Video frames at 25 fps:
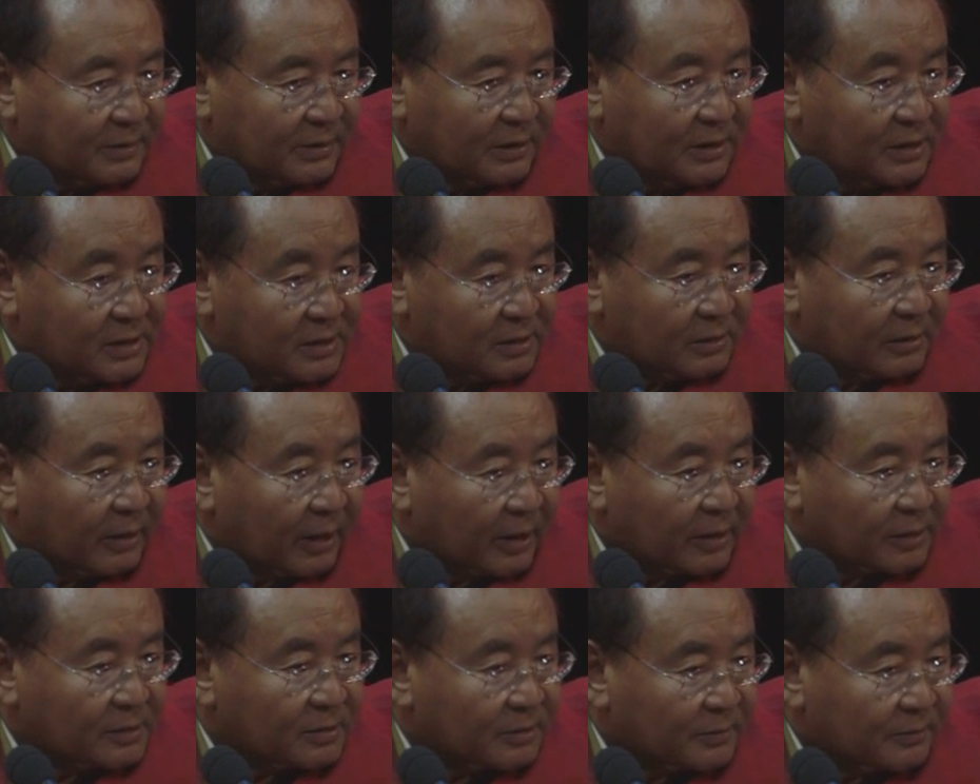
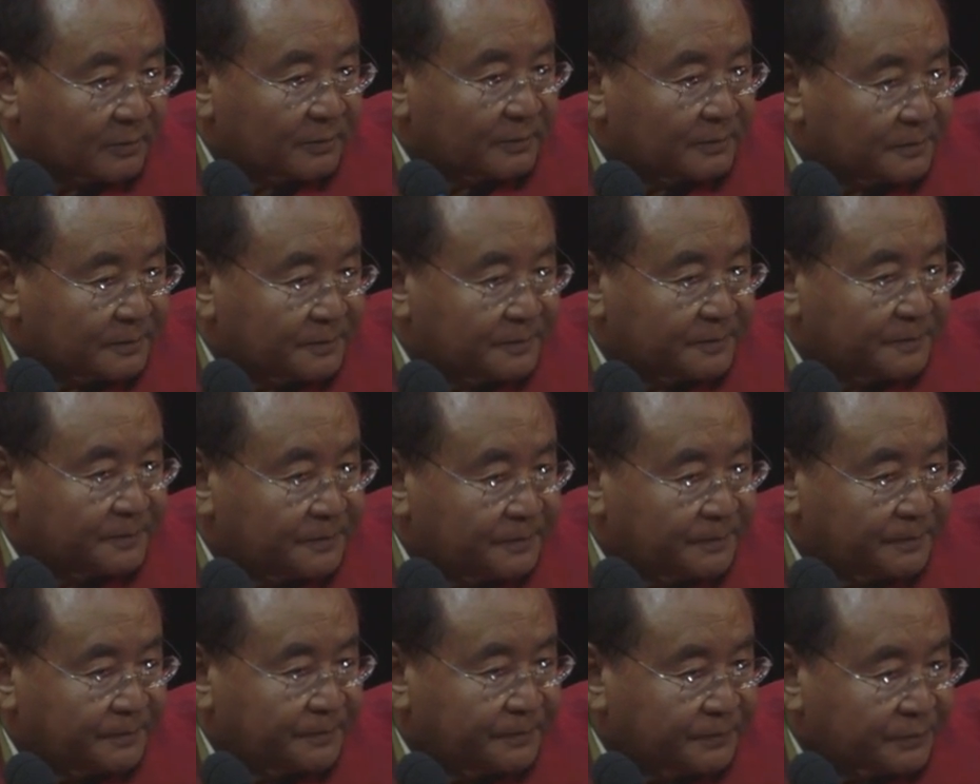Integration.
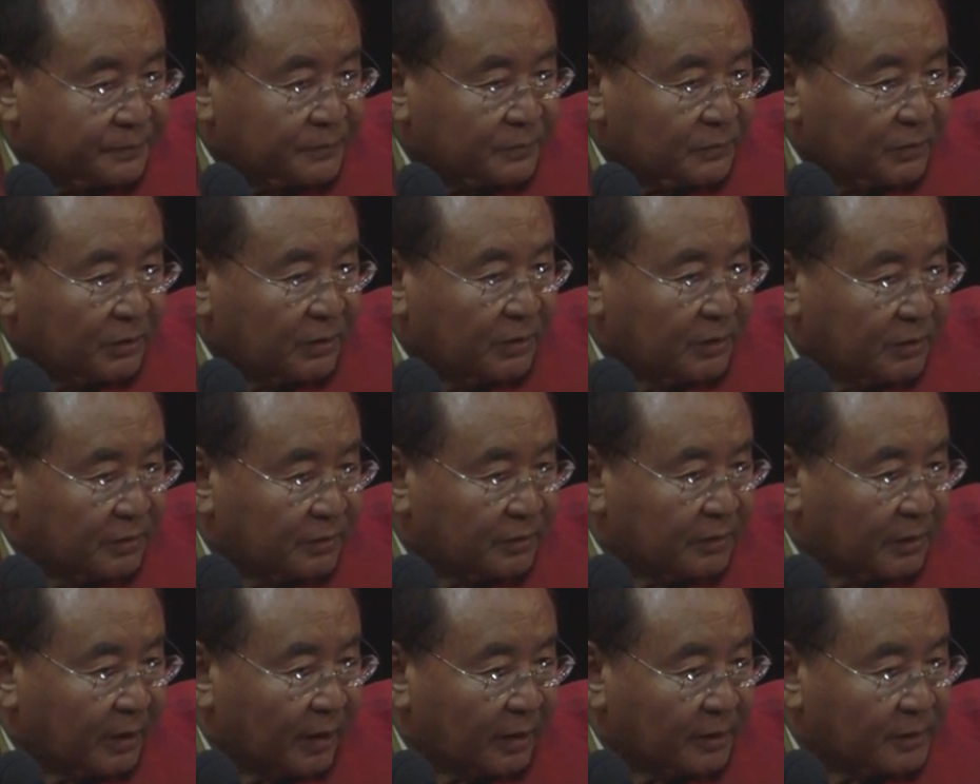
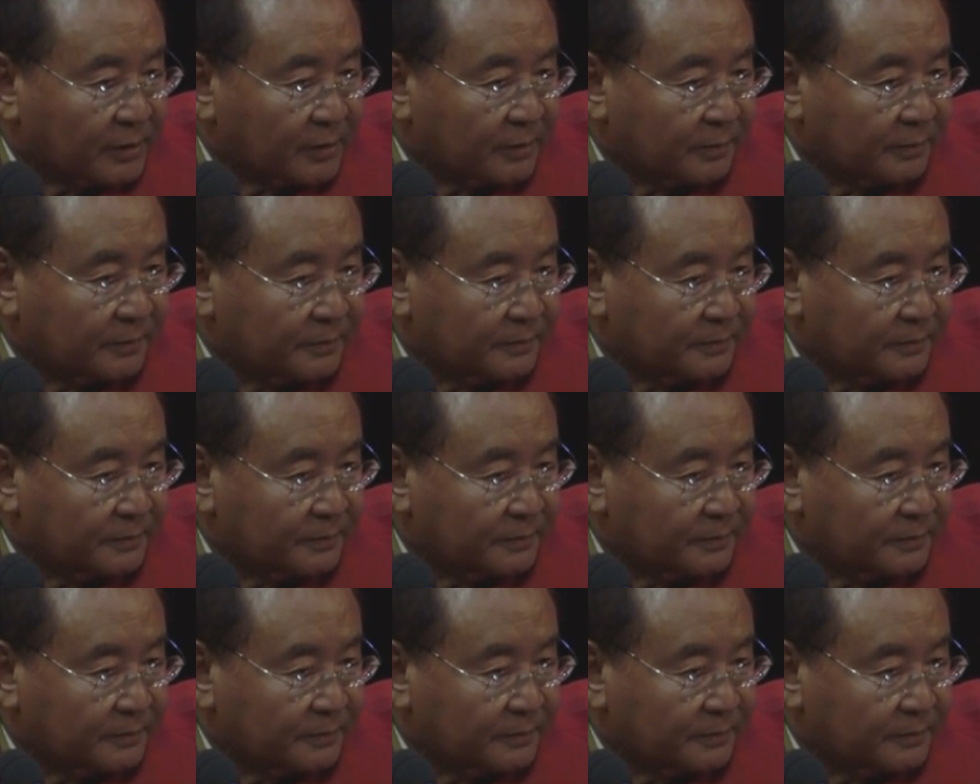Integration.